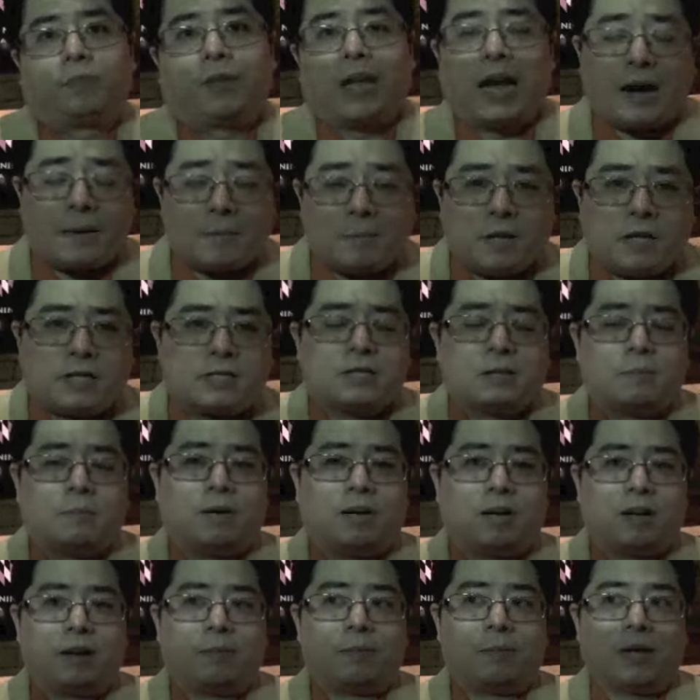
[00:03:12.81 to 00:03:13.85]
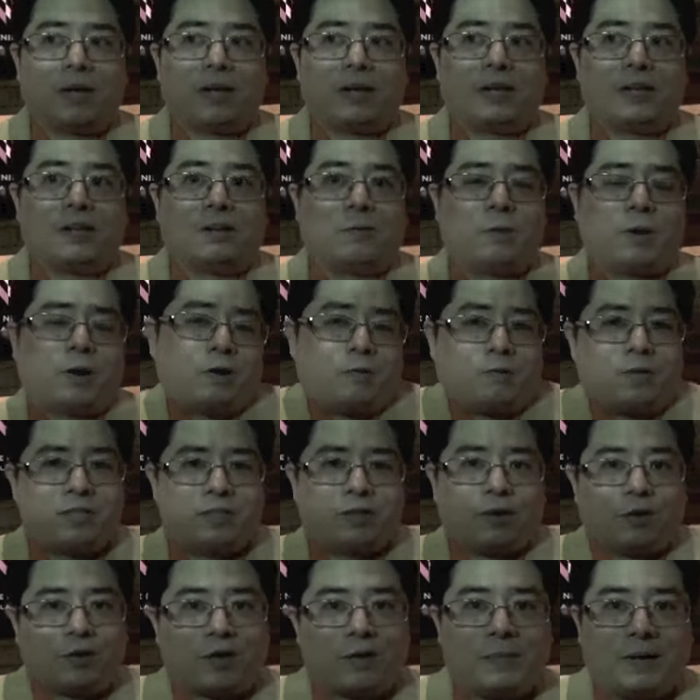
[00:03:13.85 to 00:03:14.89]
Tablets are becoming. We
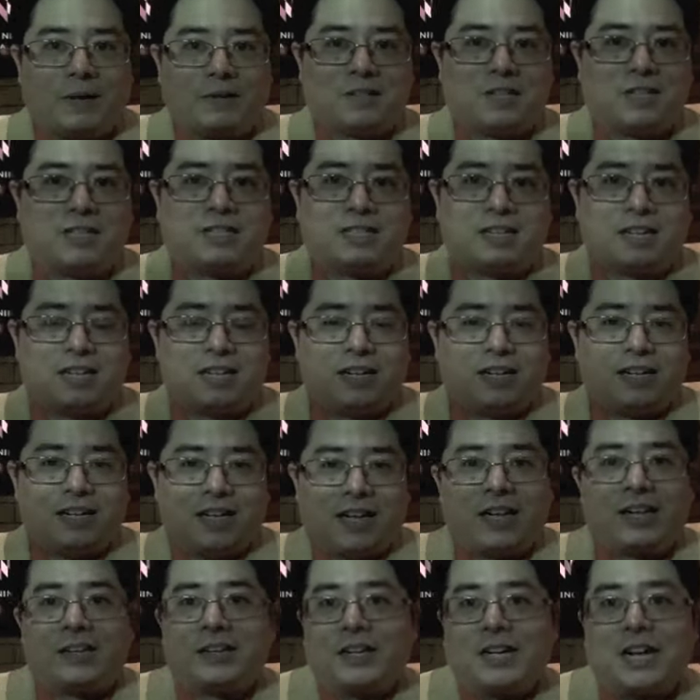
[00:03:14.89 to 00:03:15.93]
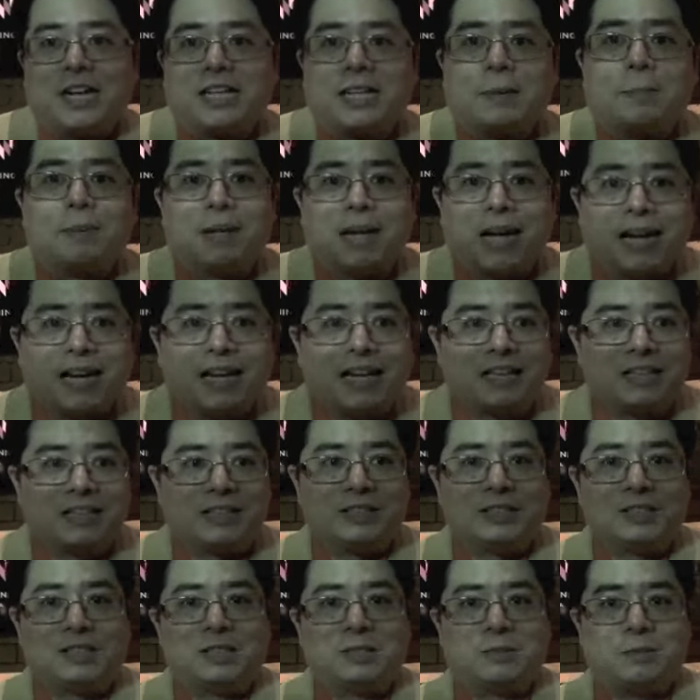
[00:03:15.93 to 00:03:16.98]
always talk about this, the internet
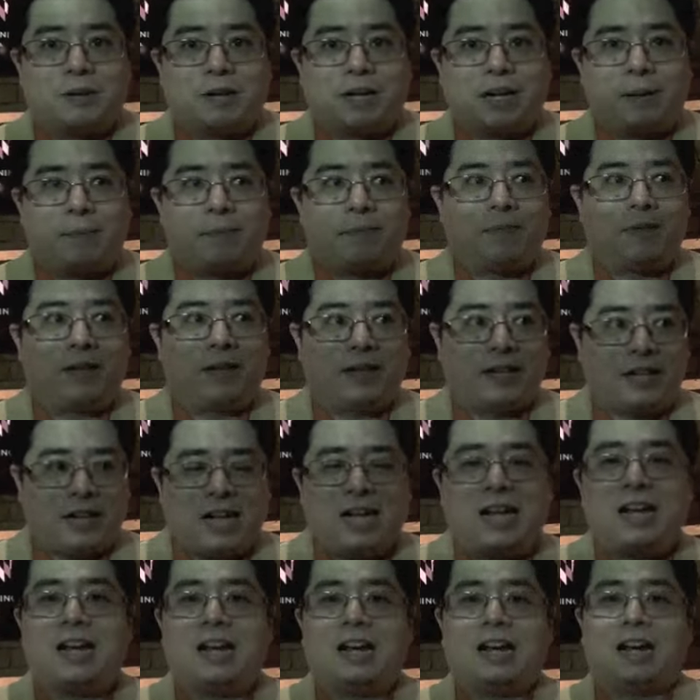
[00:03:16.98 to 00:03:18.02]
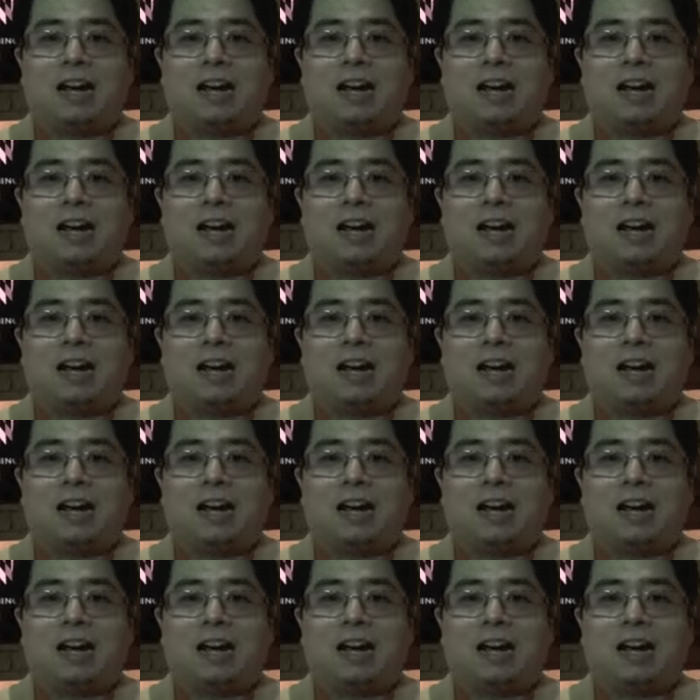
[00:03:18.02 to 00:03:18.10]
appliance. Well, I think